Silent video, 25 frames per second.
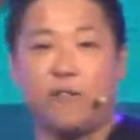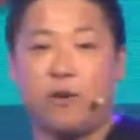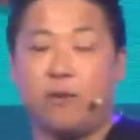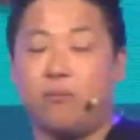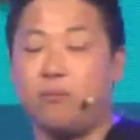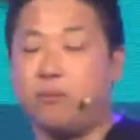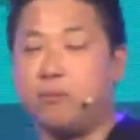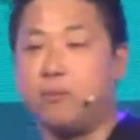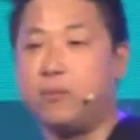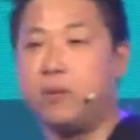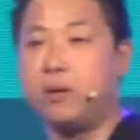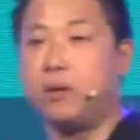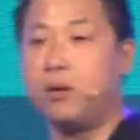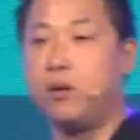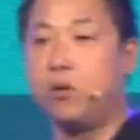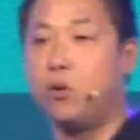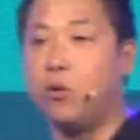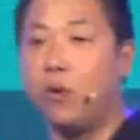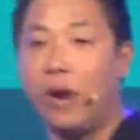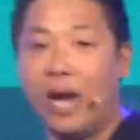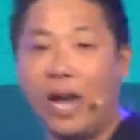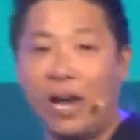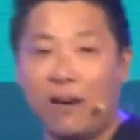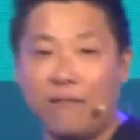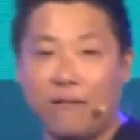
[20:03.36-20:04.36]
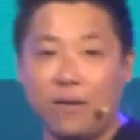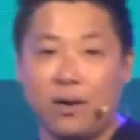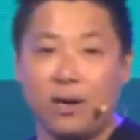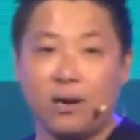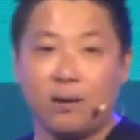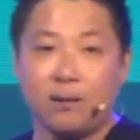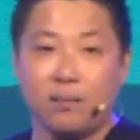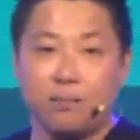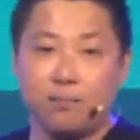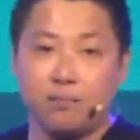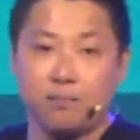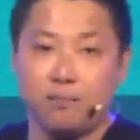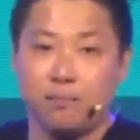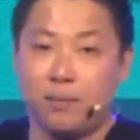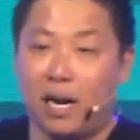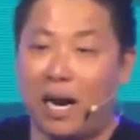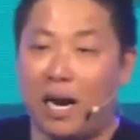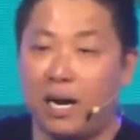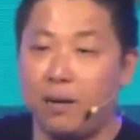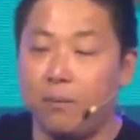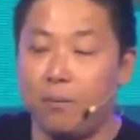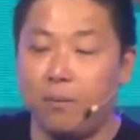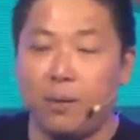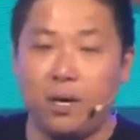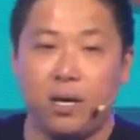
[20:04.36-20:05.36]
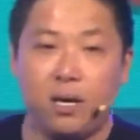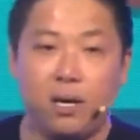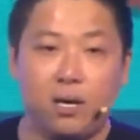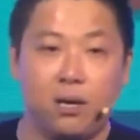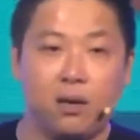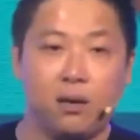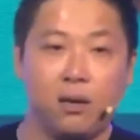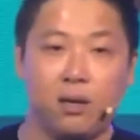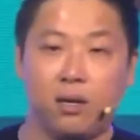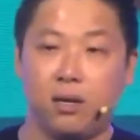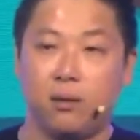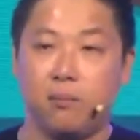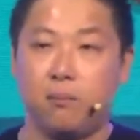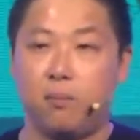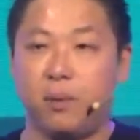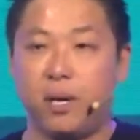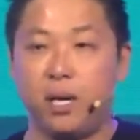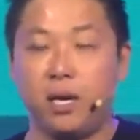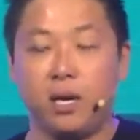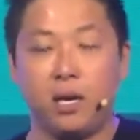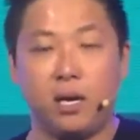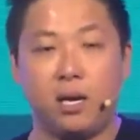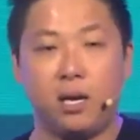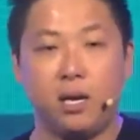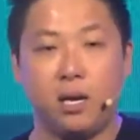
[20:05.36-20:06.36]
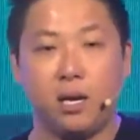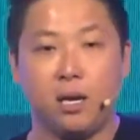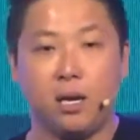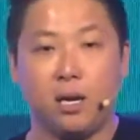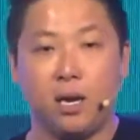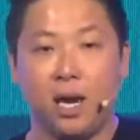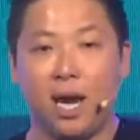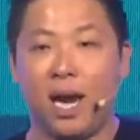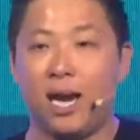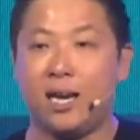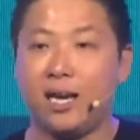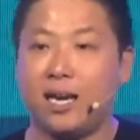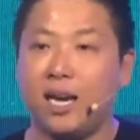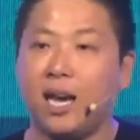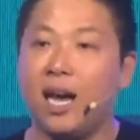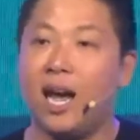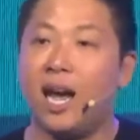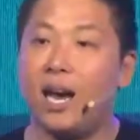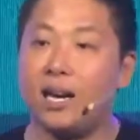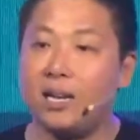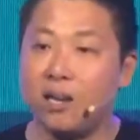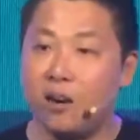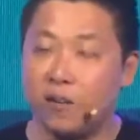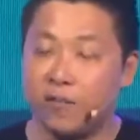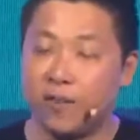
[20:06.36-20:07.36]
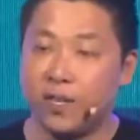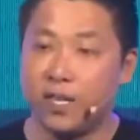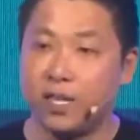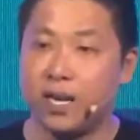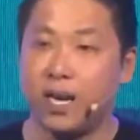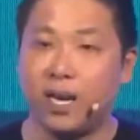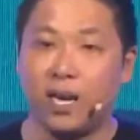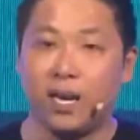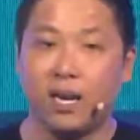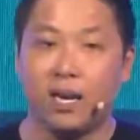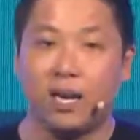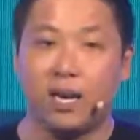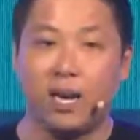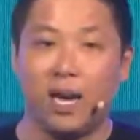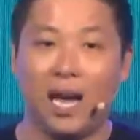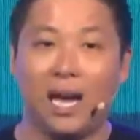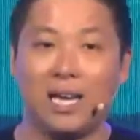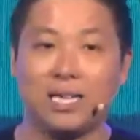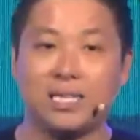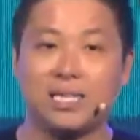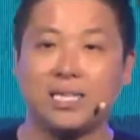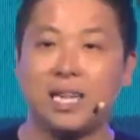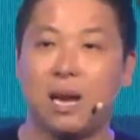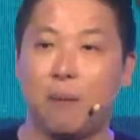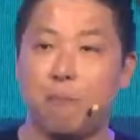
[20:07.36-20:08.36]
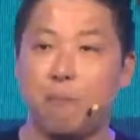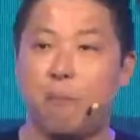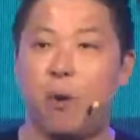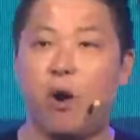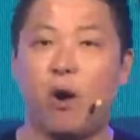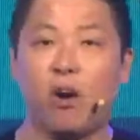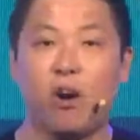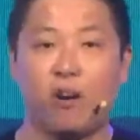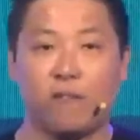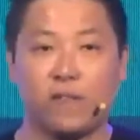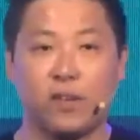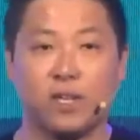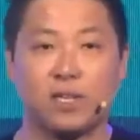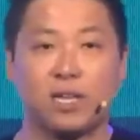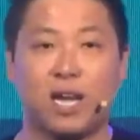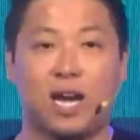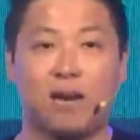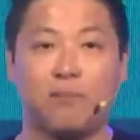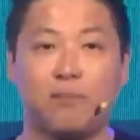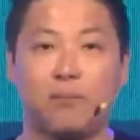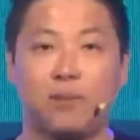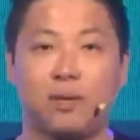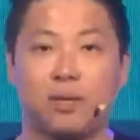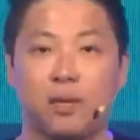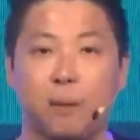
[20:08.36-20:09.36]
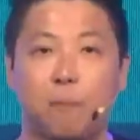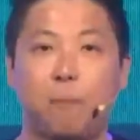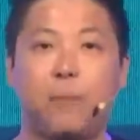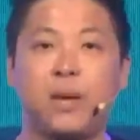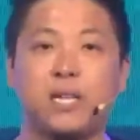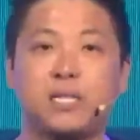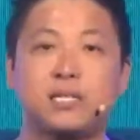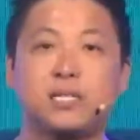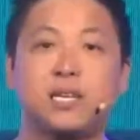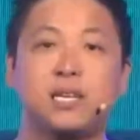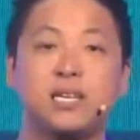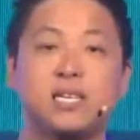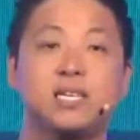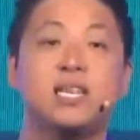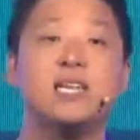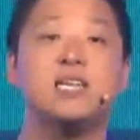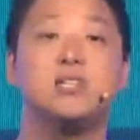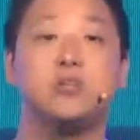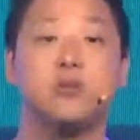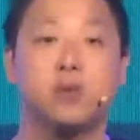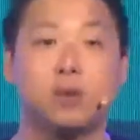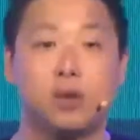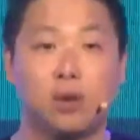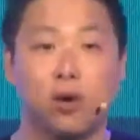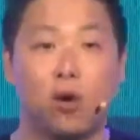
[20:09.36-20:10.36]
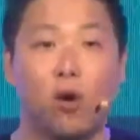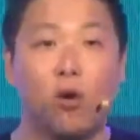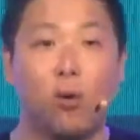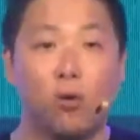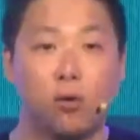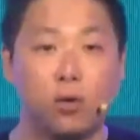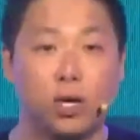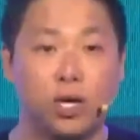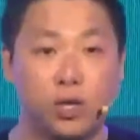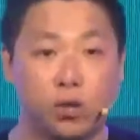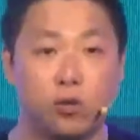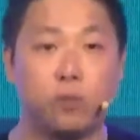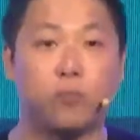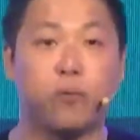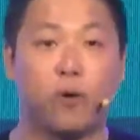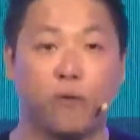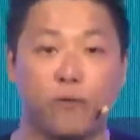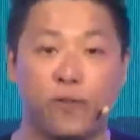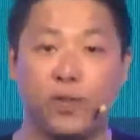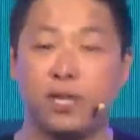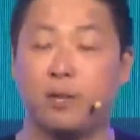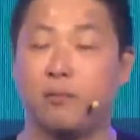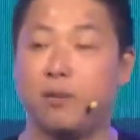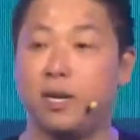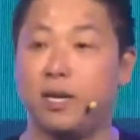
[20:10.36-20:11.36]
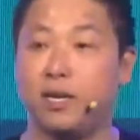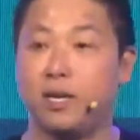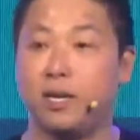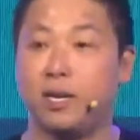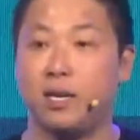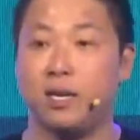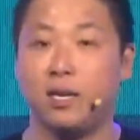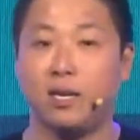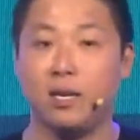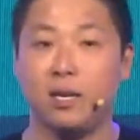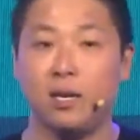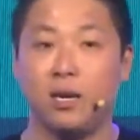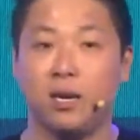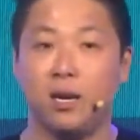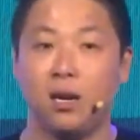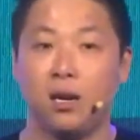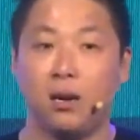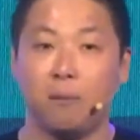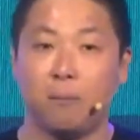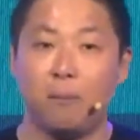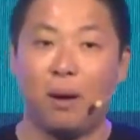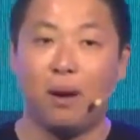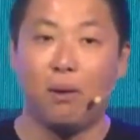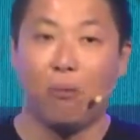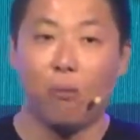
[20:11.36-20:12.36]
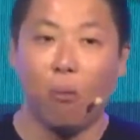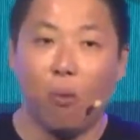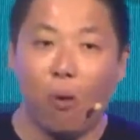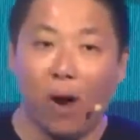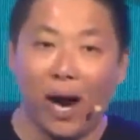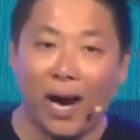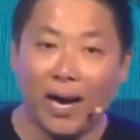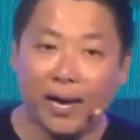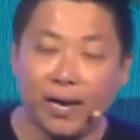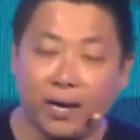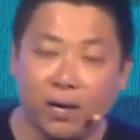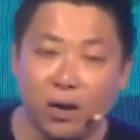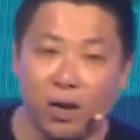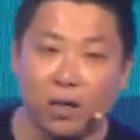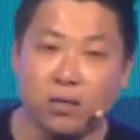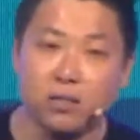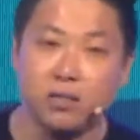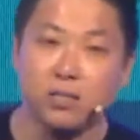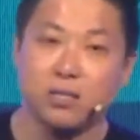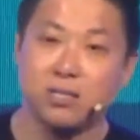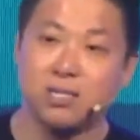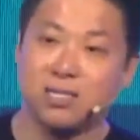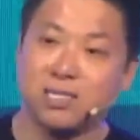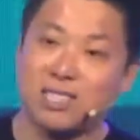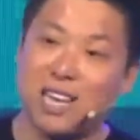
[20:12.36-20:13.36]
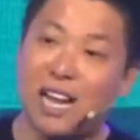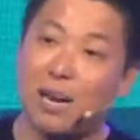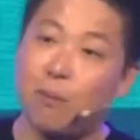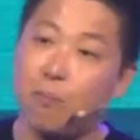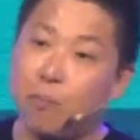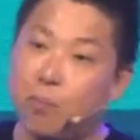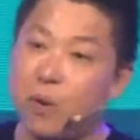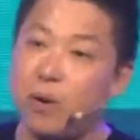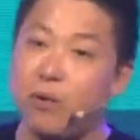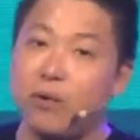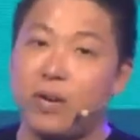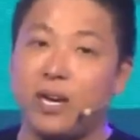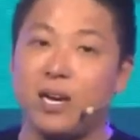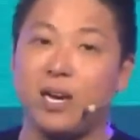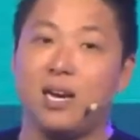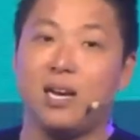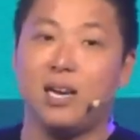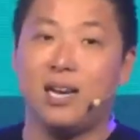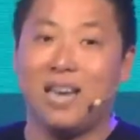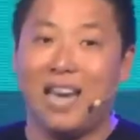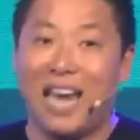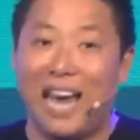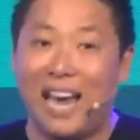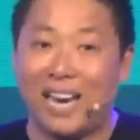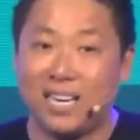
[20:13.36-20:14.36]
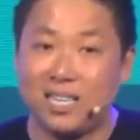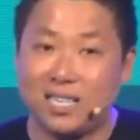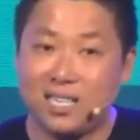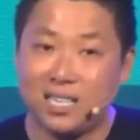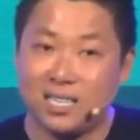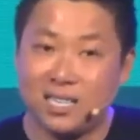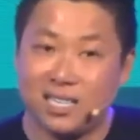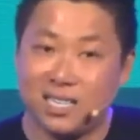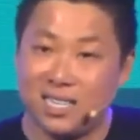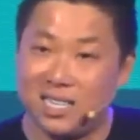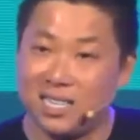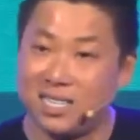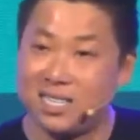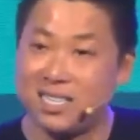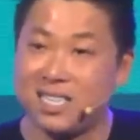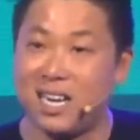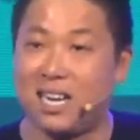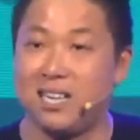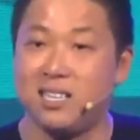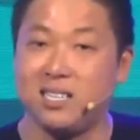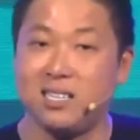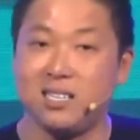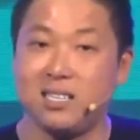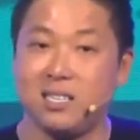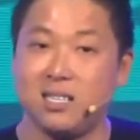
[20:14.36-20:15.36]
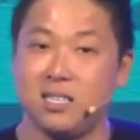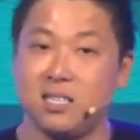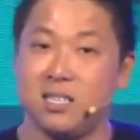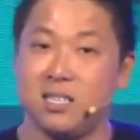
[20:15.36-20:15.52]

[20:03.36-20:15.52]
or from whoever, IB, PE, at the end of the day, at some point of the time, the business needs to go into profitability. But why not start building it at a start?